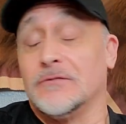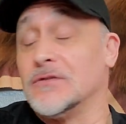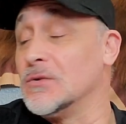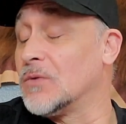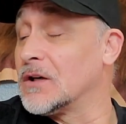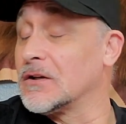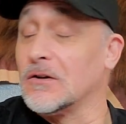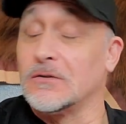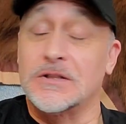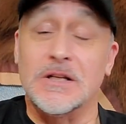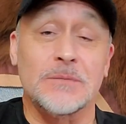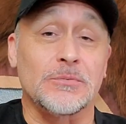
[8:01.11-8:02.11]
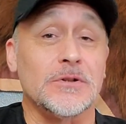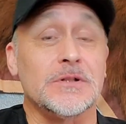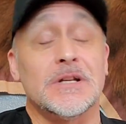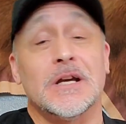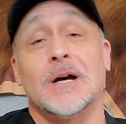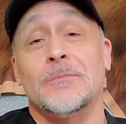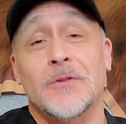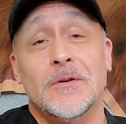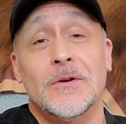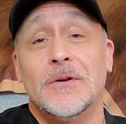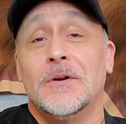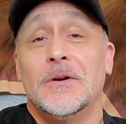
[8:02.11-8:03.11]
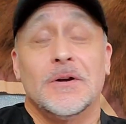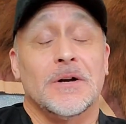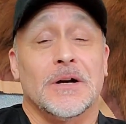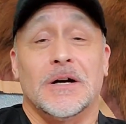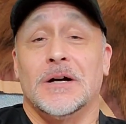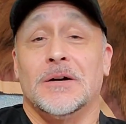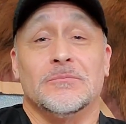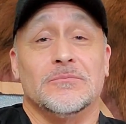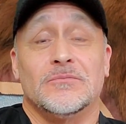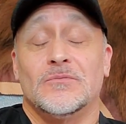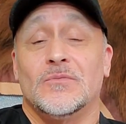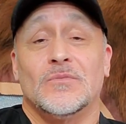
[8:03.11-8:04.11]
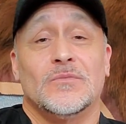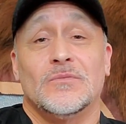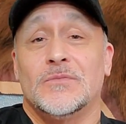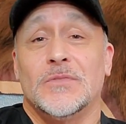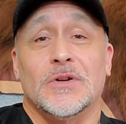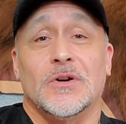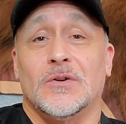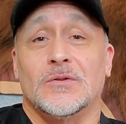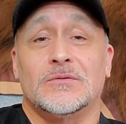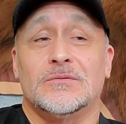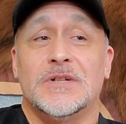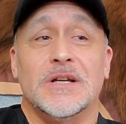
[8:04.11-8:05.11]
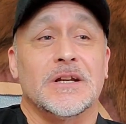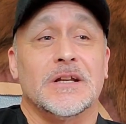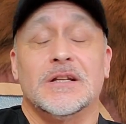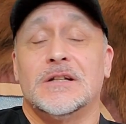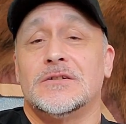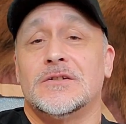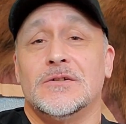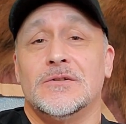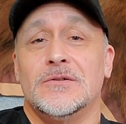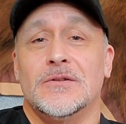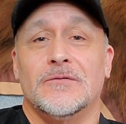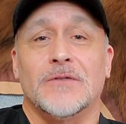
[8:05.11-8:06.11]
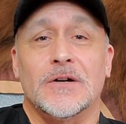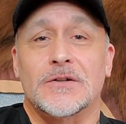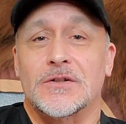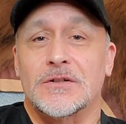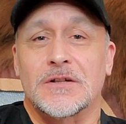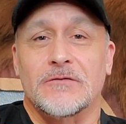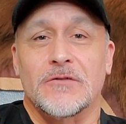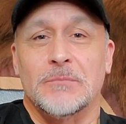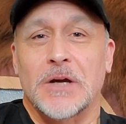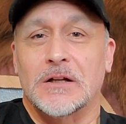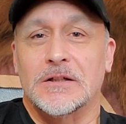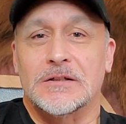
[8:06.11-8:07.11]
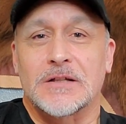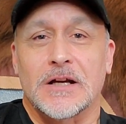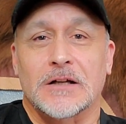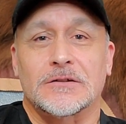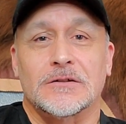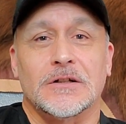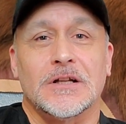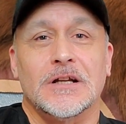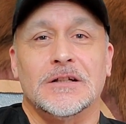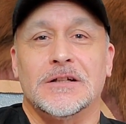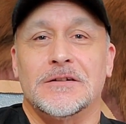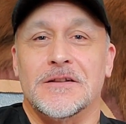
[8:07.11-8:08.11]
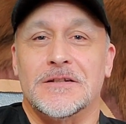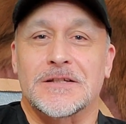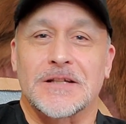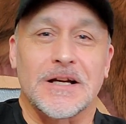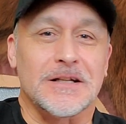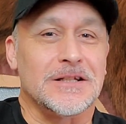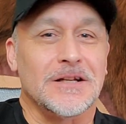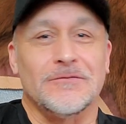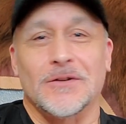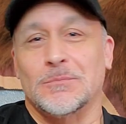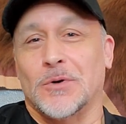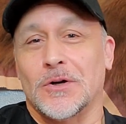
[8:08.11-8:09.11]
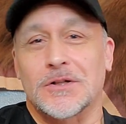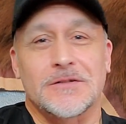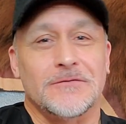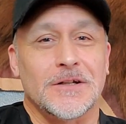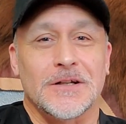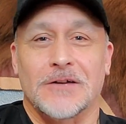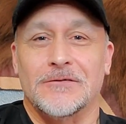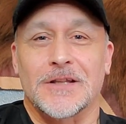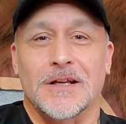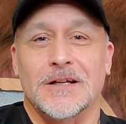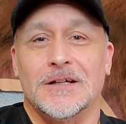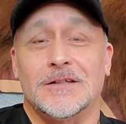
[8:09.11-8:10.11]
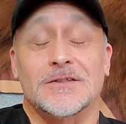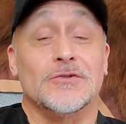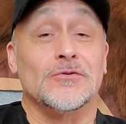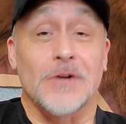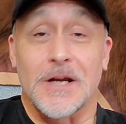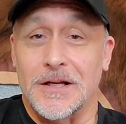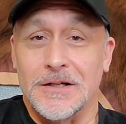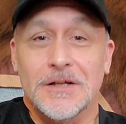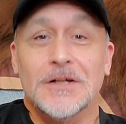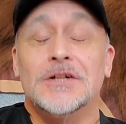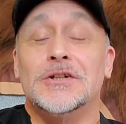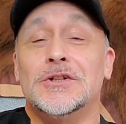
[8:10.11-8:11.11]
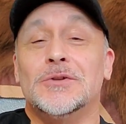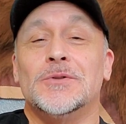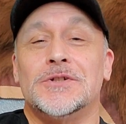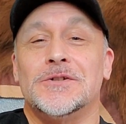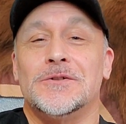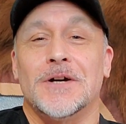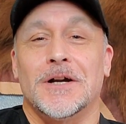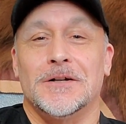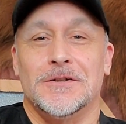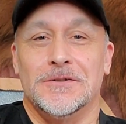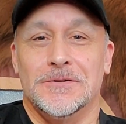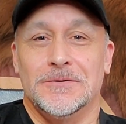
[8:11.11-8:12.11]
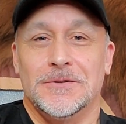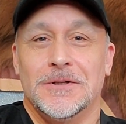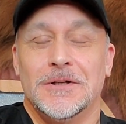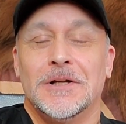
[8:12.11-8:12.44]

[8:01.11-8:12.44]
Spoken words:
If you want to go deeper in depth, digging into the functions of the metal detector and getting into the scientific parts of it and everything else, great. Do what you got to do.